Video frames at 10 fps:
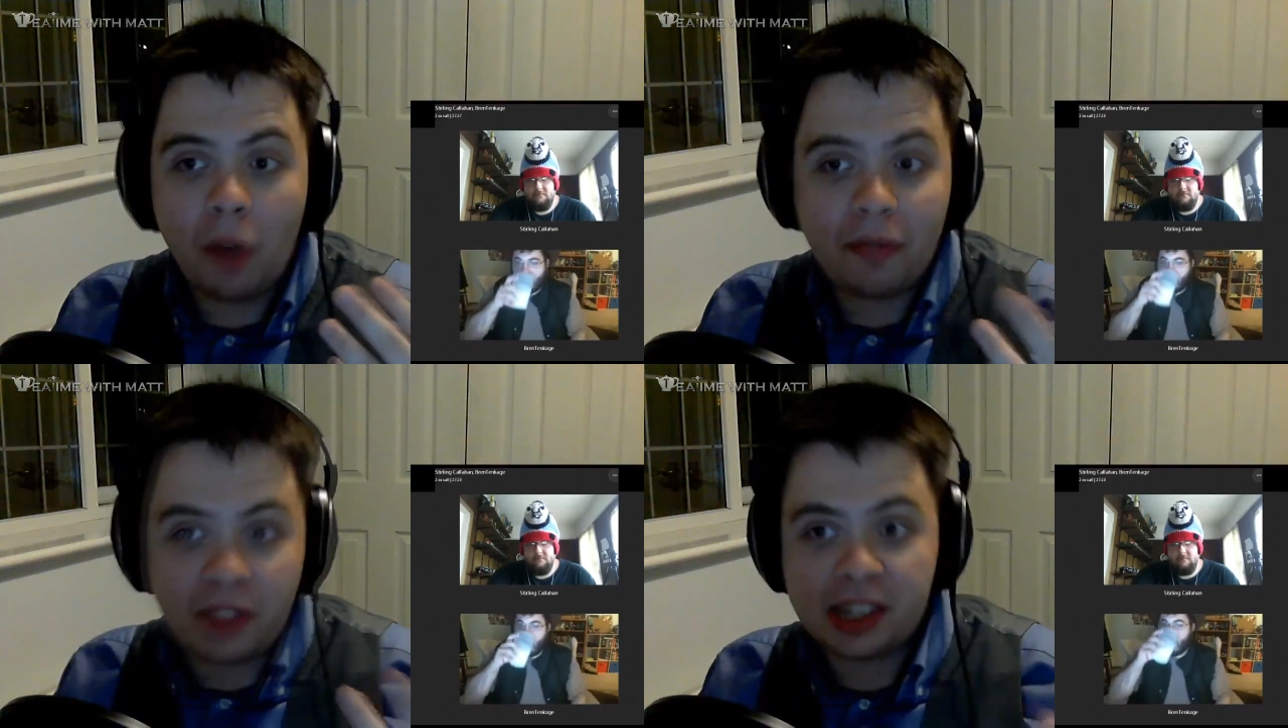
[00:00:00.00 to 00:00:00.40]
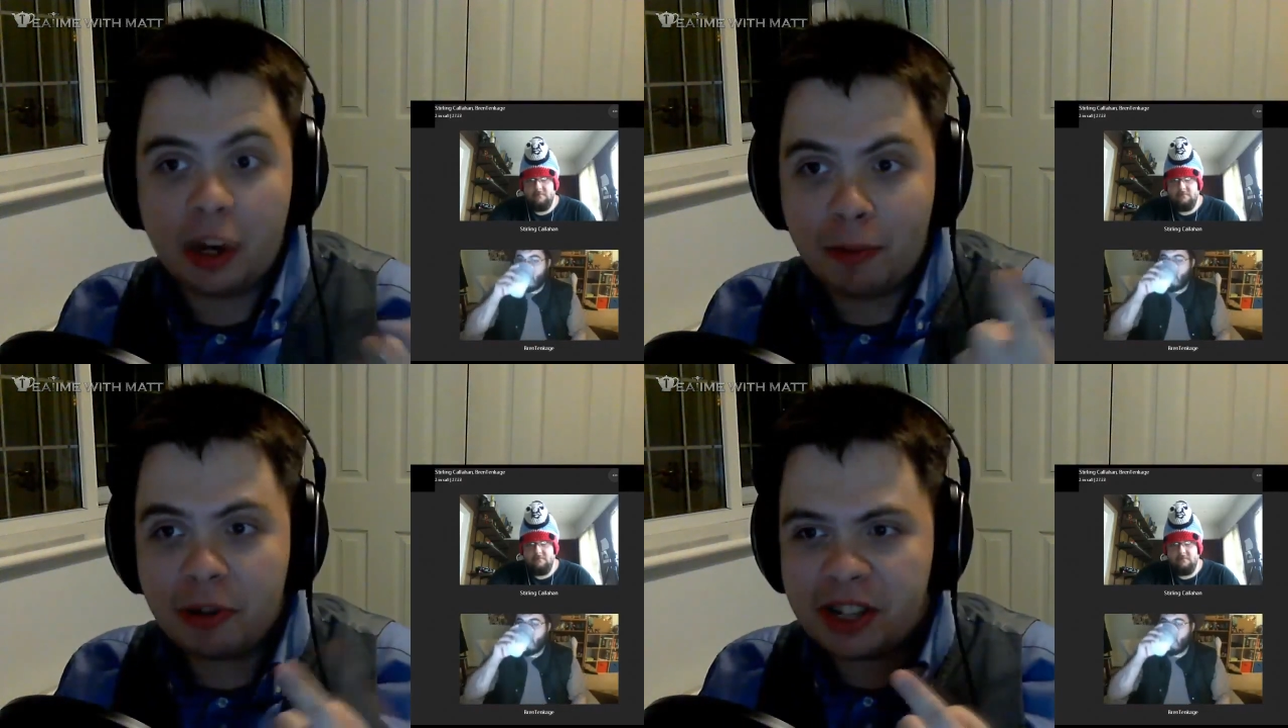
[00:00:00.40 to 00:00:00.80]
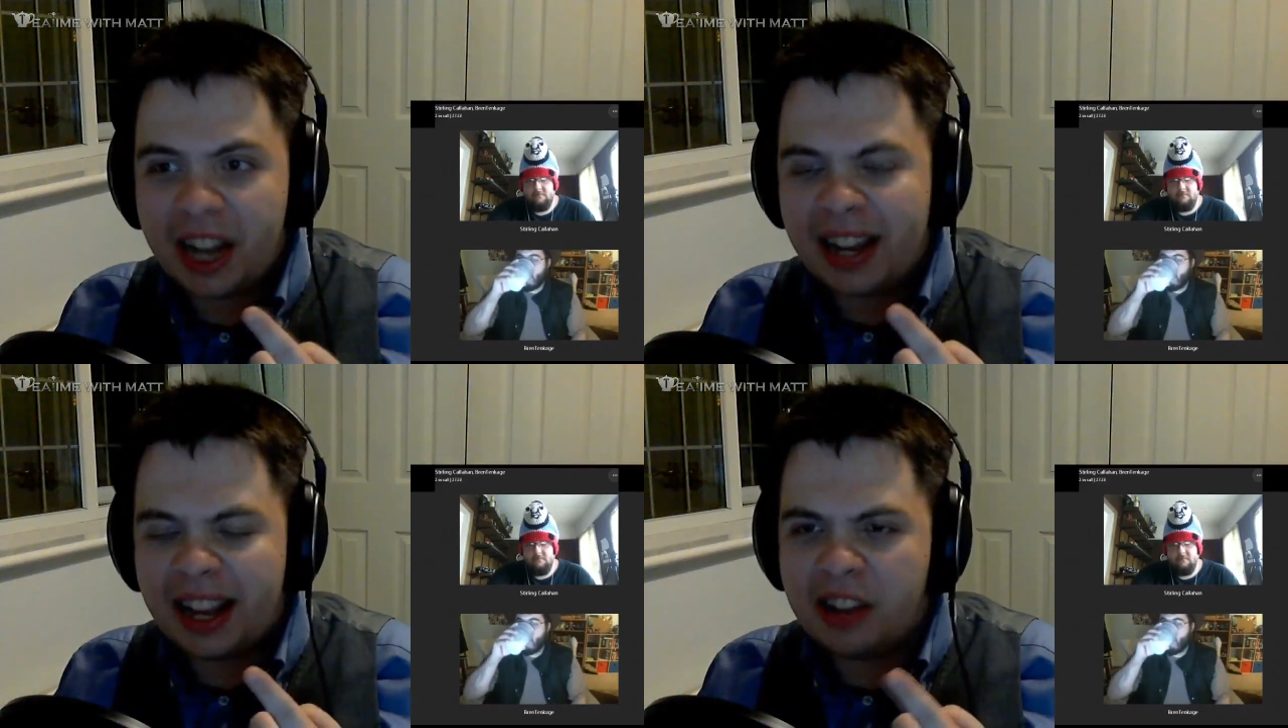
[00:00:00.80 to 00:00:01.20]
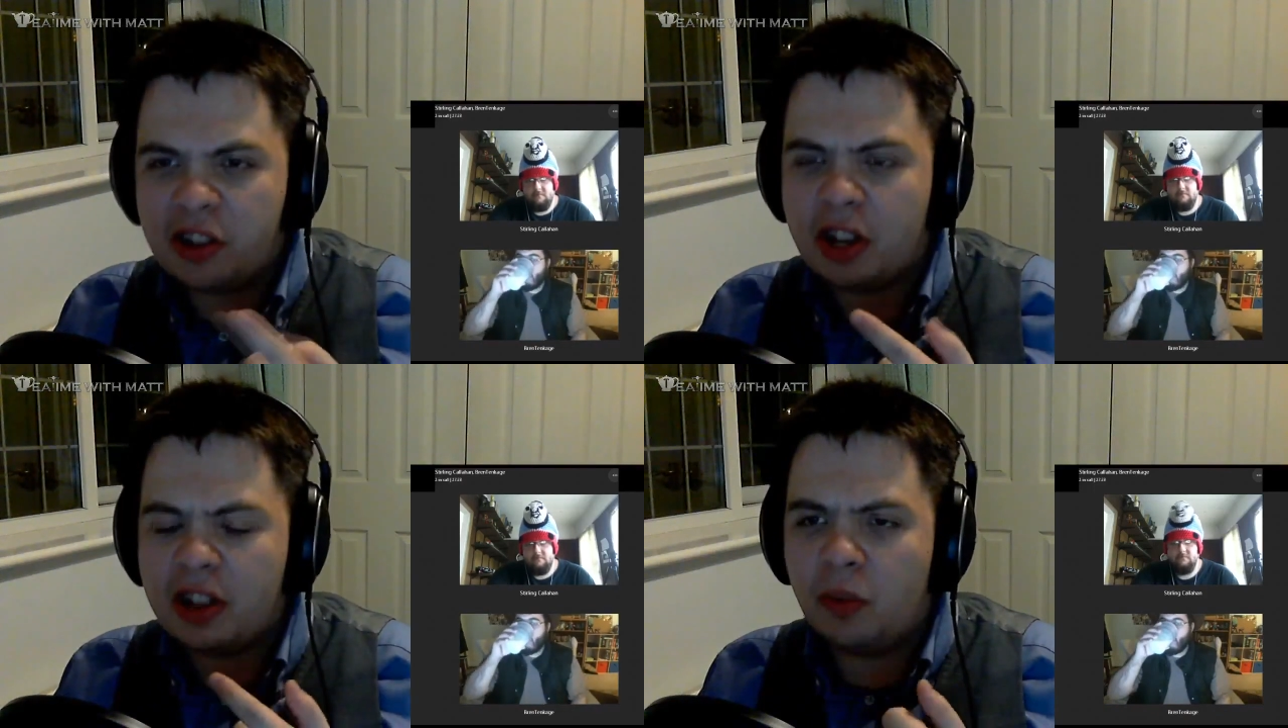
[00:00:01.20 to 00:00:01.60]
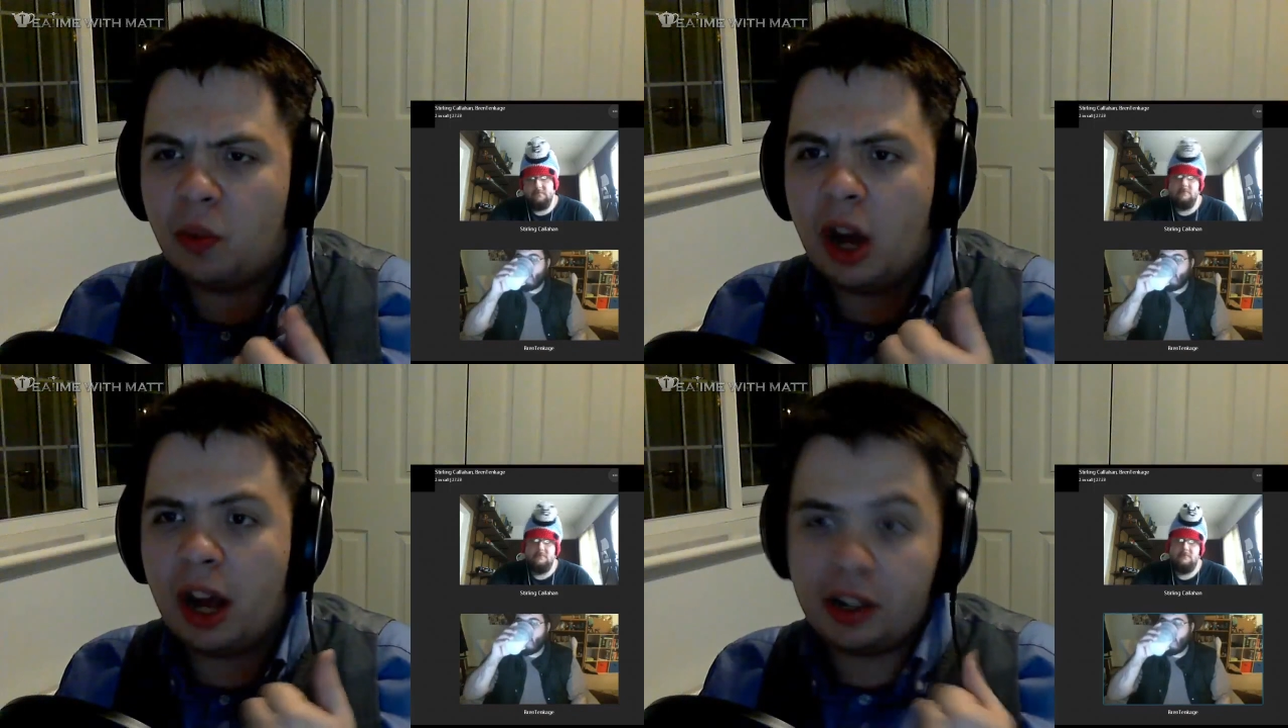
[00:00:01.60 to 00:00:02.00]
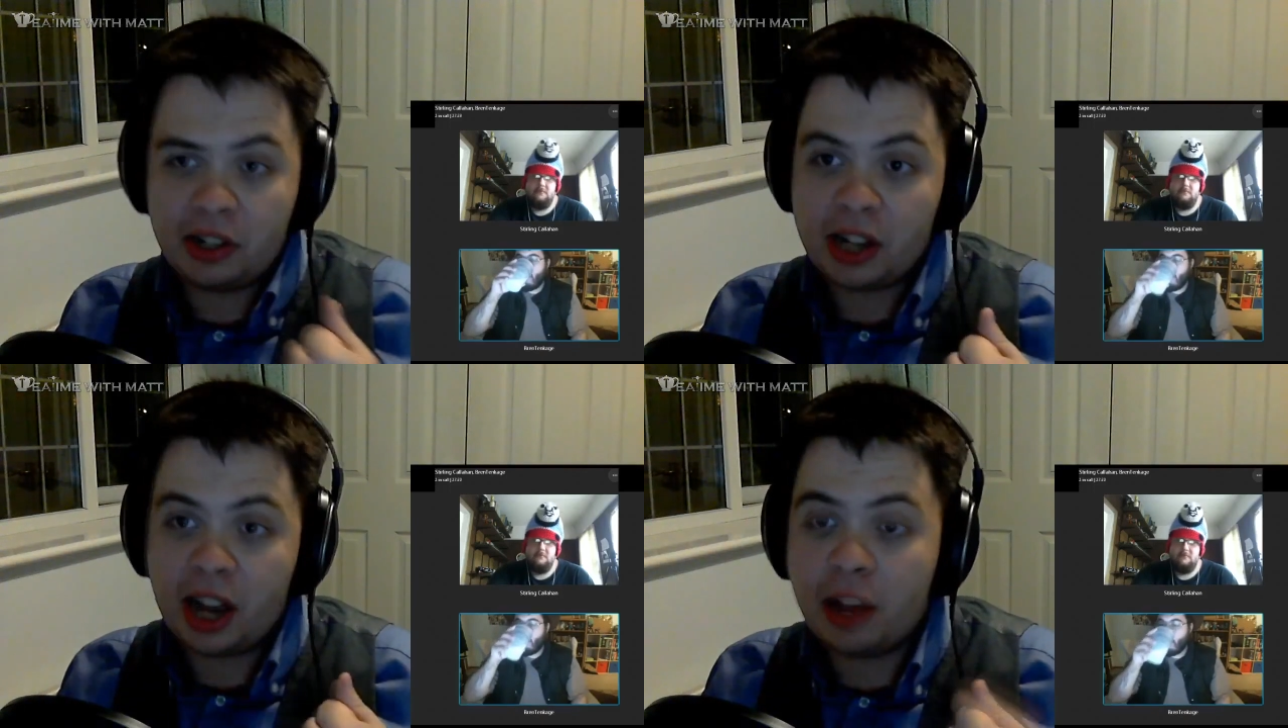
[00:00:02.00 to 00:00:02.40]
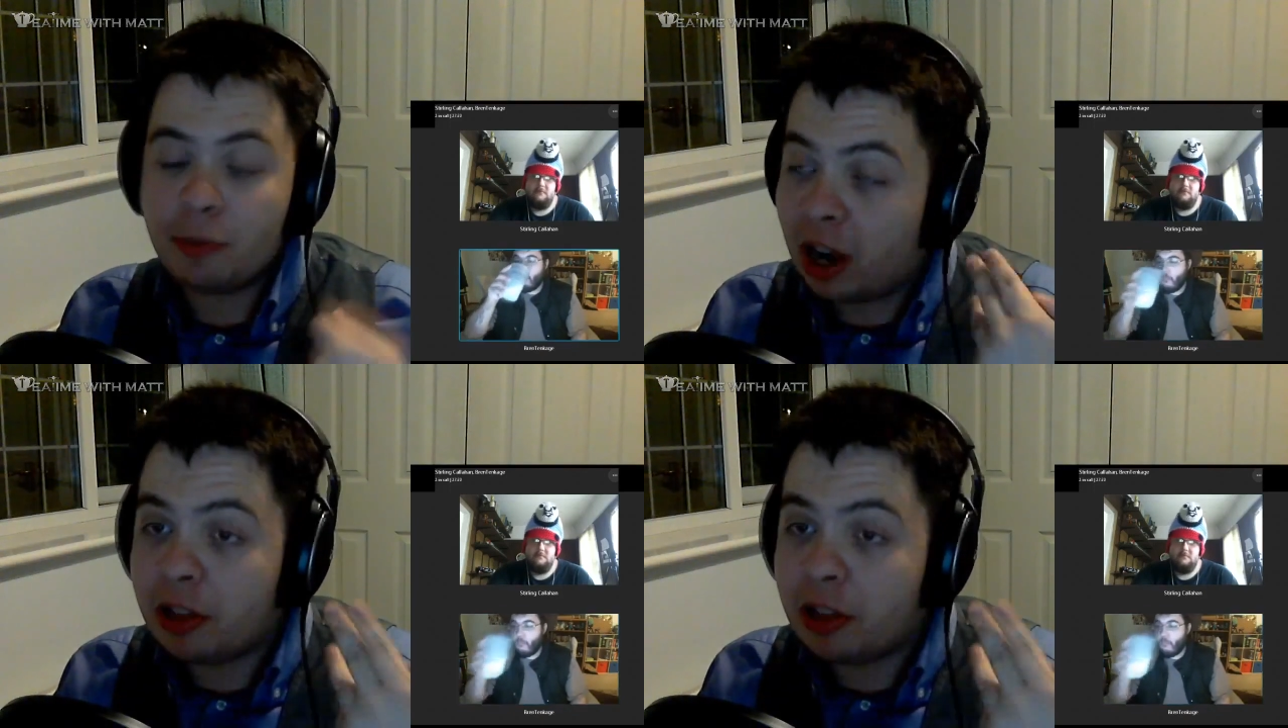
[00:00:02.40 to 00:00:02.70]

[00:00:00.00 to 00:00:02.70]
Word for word: of this little blue tank engine that worked uh, the,